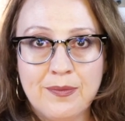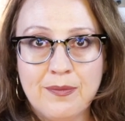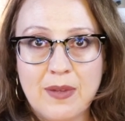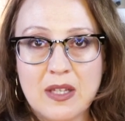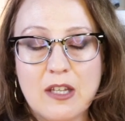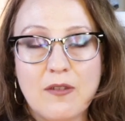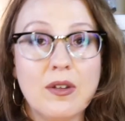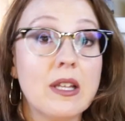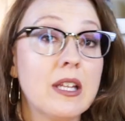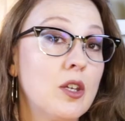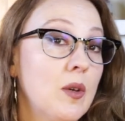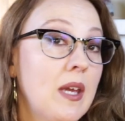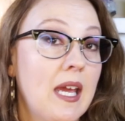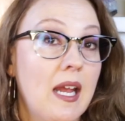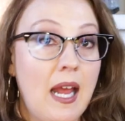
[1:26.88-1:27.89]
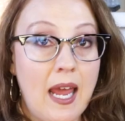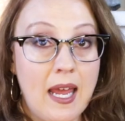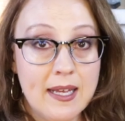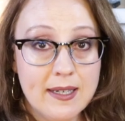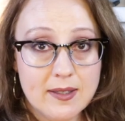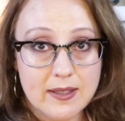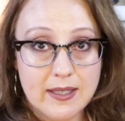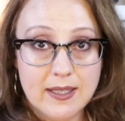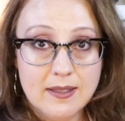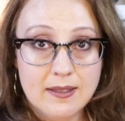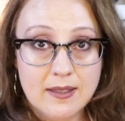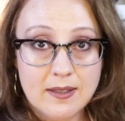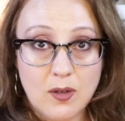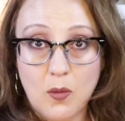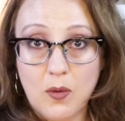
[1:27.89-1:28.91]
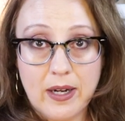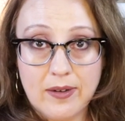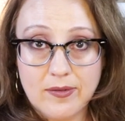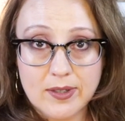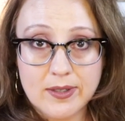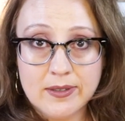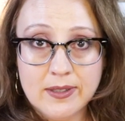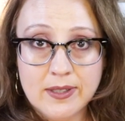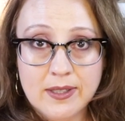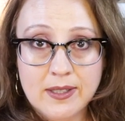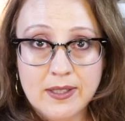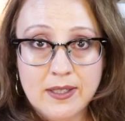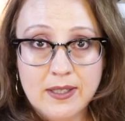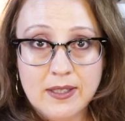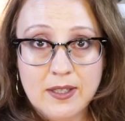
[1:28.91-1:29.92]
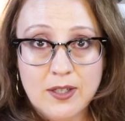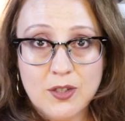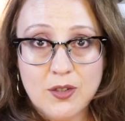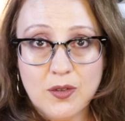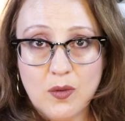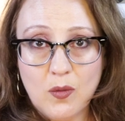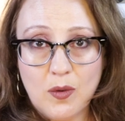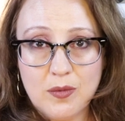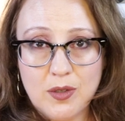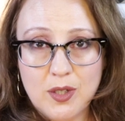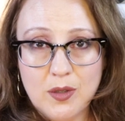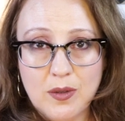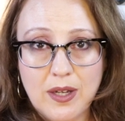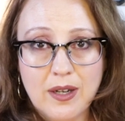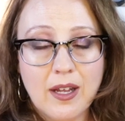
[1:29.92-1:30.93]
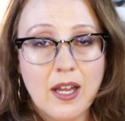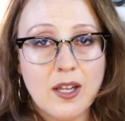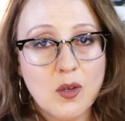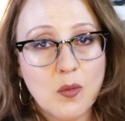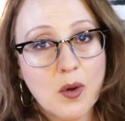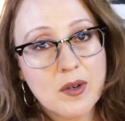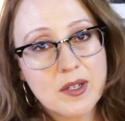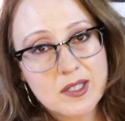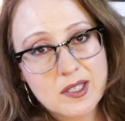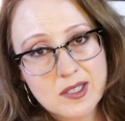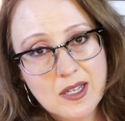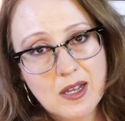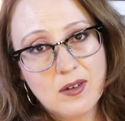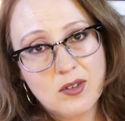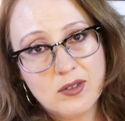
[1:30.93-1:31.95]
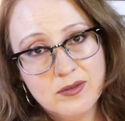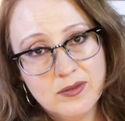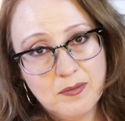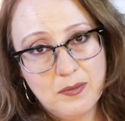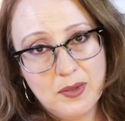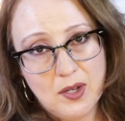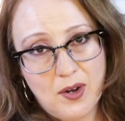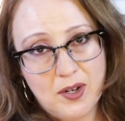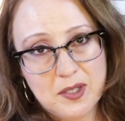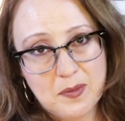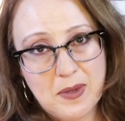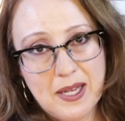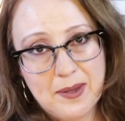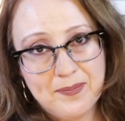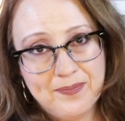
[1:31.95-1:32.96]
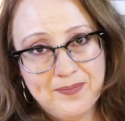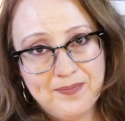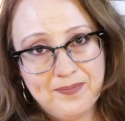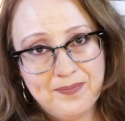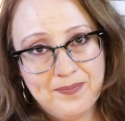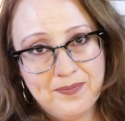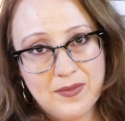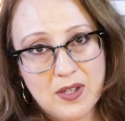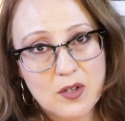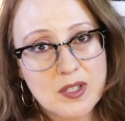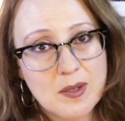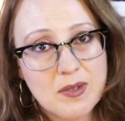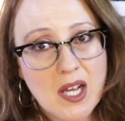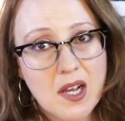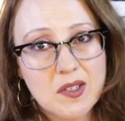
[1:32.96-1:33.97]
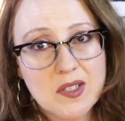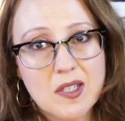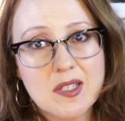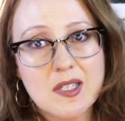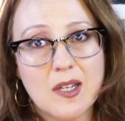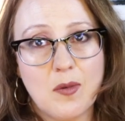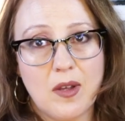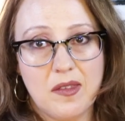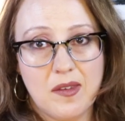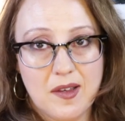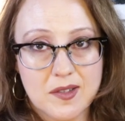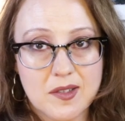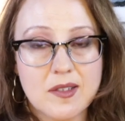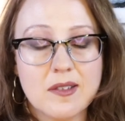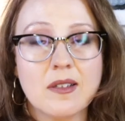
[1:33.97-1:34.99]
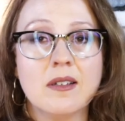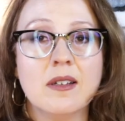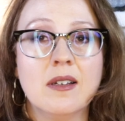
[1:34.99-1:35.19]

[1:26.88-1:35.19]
make you feel like you can't handle it or whatever, so you won't do it and you won't excel beyond me. There's some toxicity with this.